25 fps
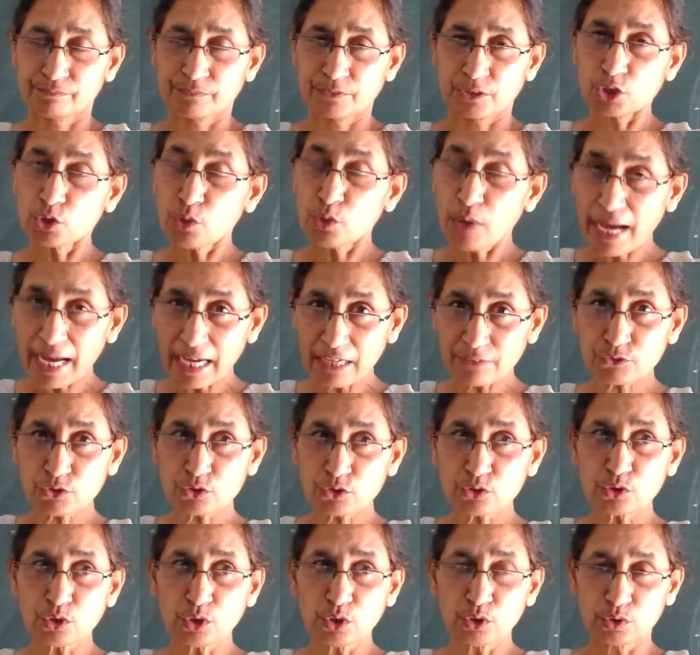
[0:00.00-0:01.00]
you have
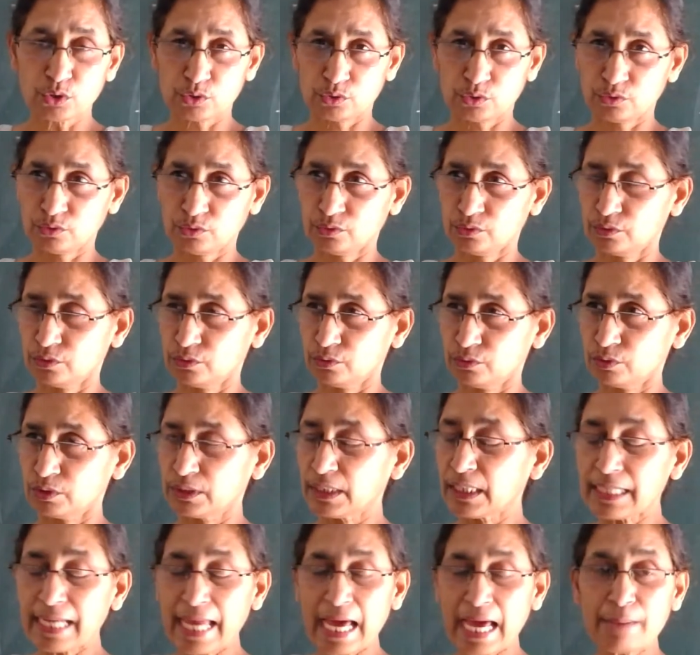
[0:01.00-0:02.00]
to go to
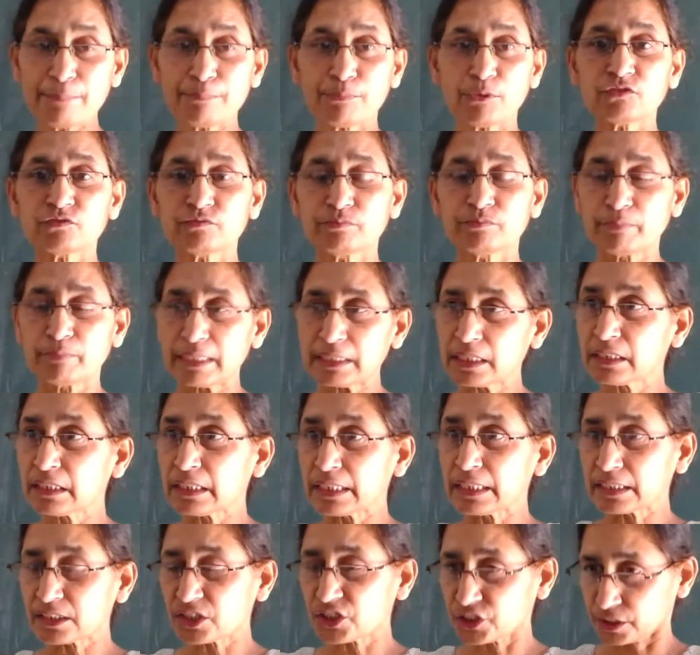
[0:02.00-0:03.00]
the lap of Mother
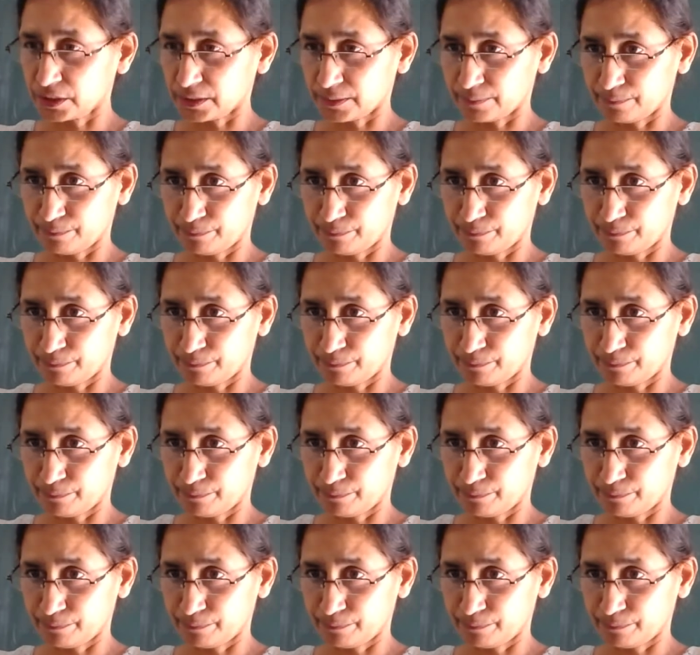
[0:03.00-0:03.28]
Nature.